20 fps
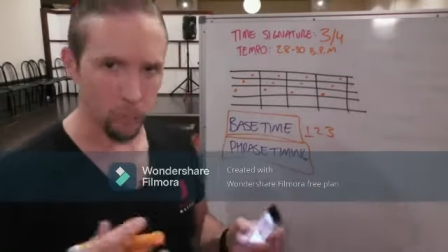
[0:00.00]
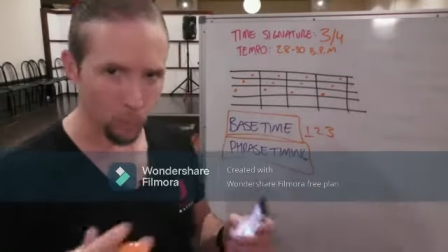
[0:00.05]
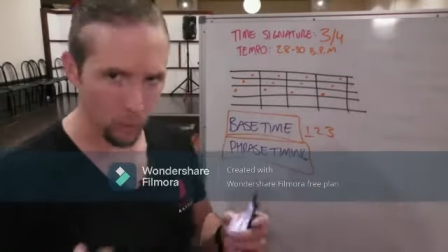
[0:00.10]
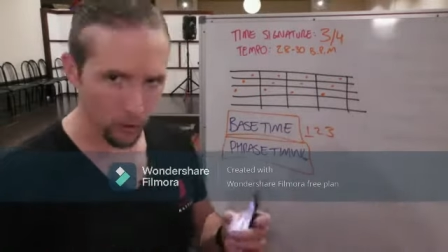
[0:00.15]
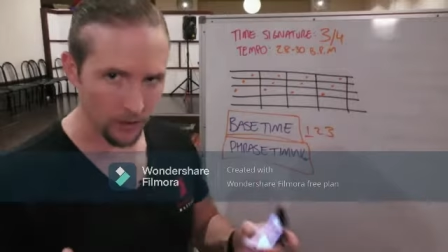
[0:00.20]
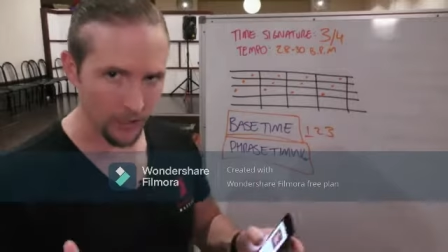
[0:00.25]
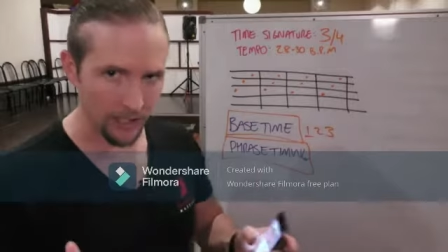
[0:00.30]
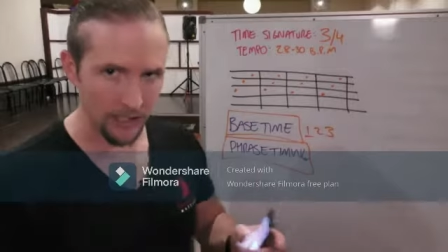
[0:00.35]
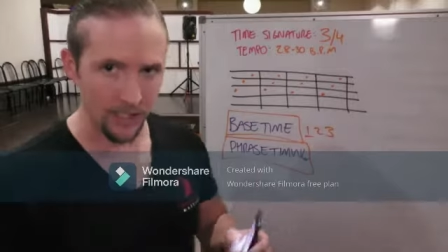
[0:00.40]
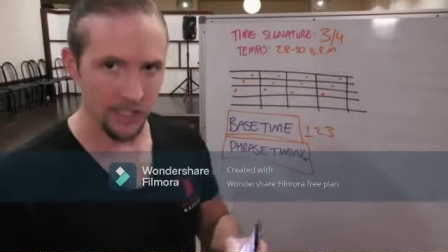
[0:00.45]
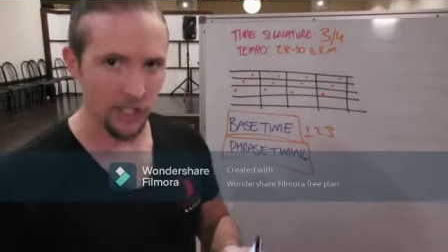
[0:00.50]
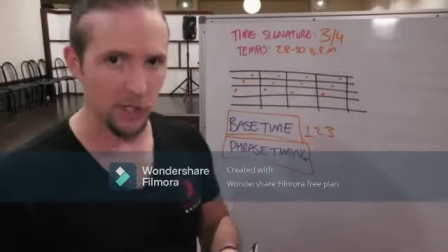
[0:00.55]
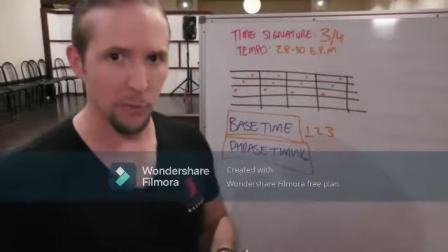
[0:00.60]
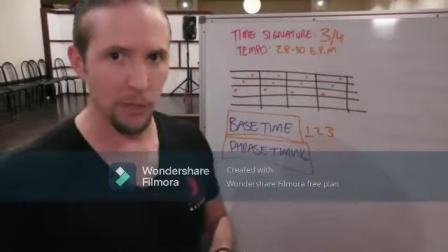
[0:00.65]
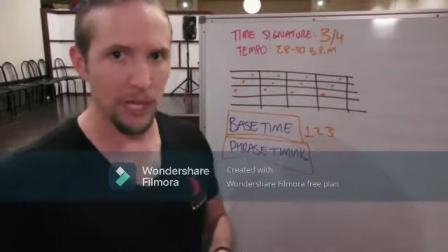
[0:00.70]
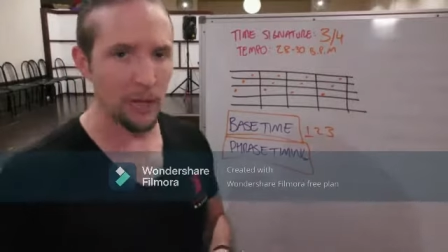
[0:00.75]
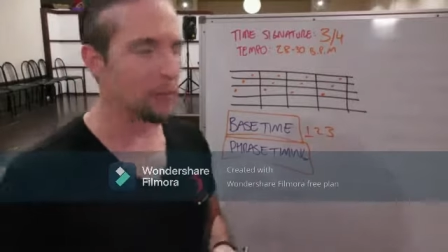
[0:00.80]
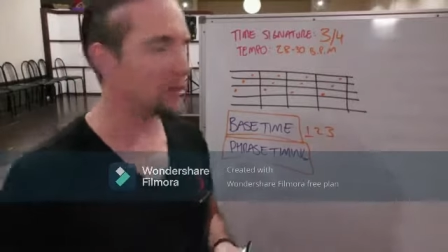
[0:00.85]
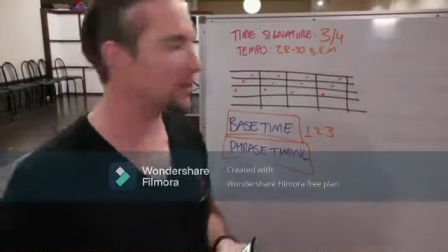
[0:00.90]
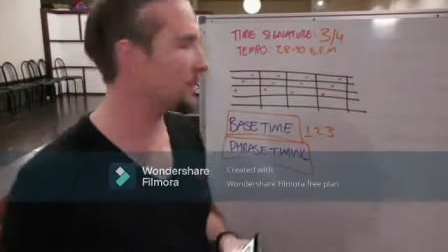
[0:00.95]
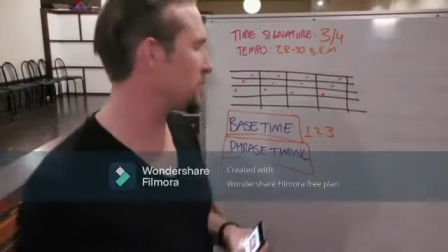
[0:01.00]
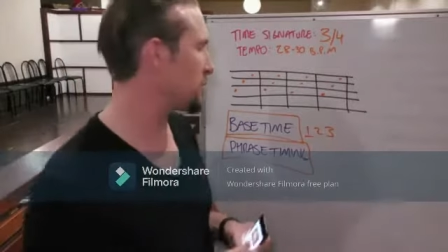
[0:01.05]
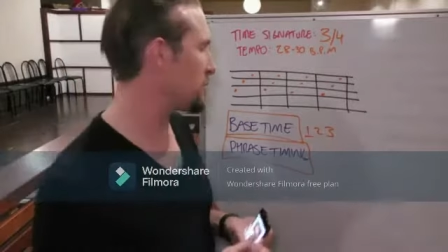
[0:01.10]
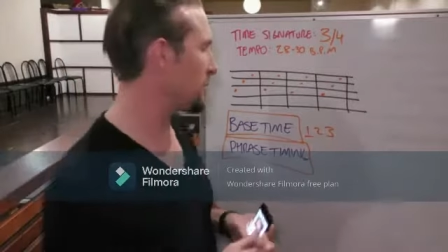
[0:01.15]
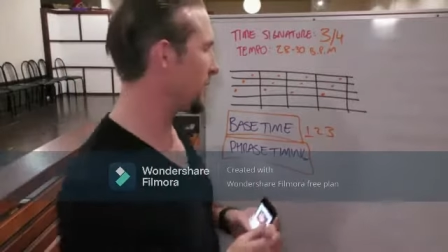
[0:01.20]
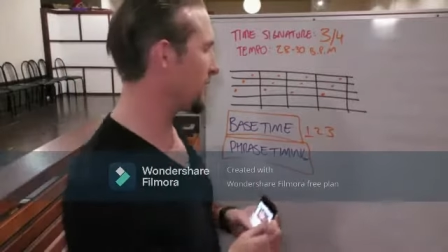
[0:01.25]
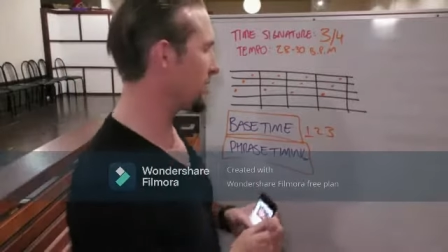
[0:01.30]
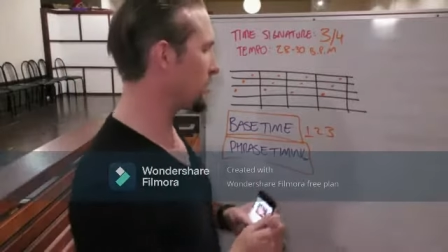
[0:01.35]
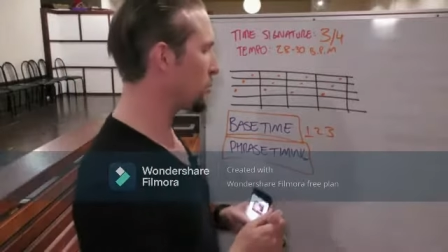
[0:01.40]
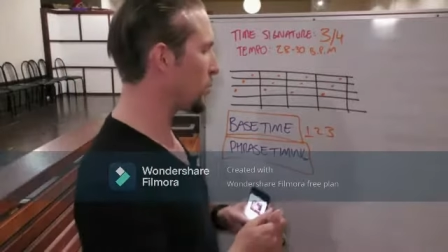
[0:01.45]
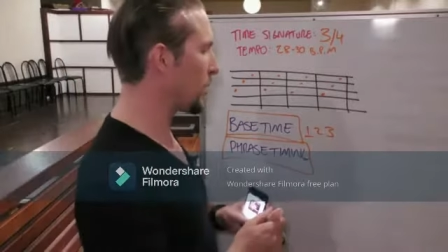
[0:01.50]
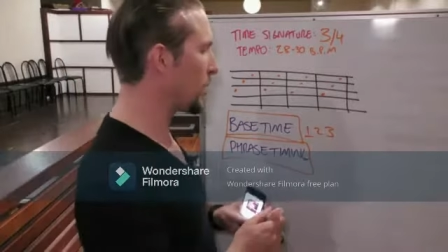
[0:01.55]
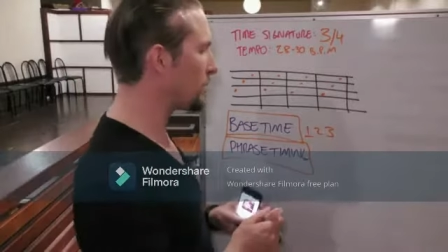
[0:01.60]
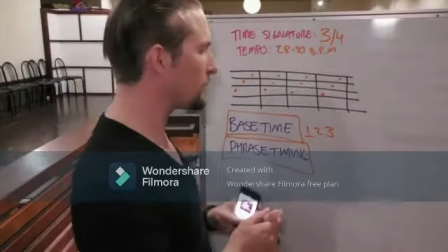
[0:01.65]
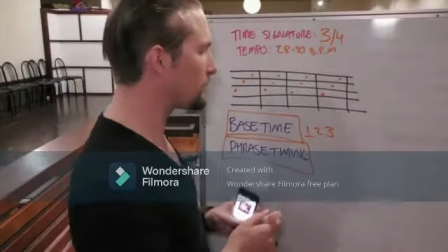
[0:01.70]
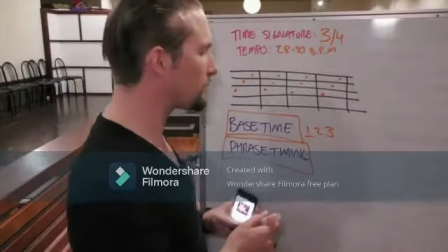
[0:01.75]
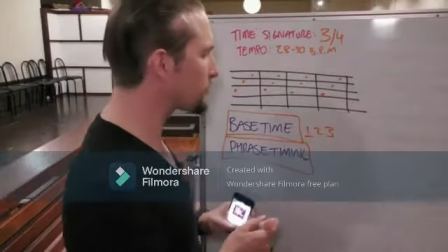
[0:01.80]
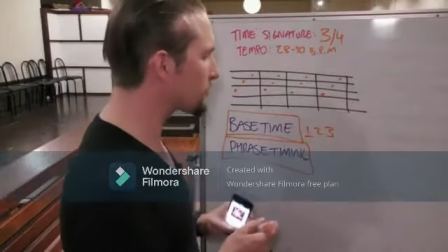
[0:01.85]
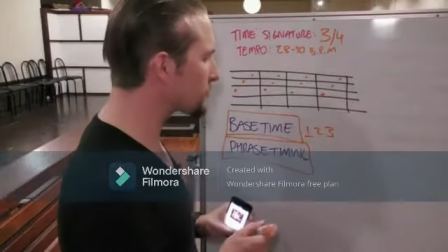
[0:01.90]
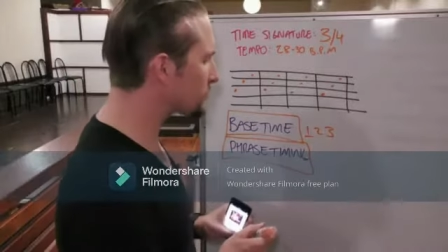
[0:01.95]
Let's explain what this means.
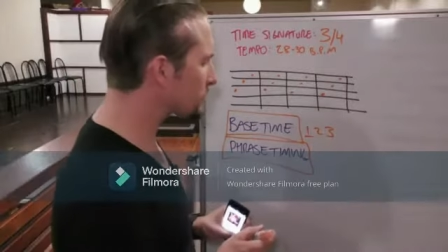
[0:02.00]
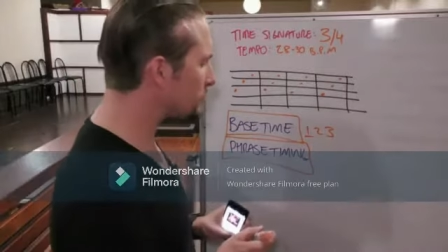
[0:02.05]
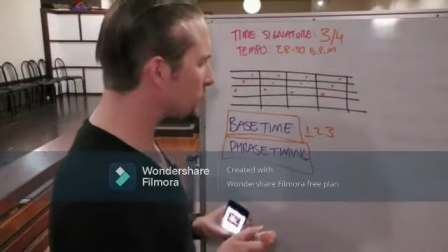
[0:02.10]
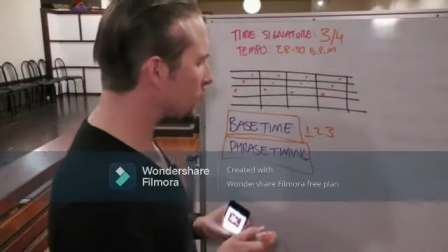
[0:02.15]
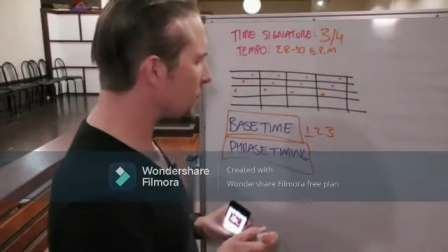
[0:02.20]
Well,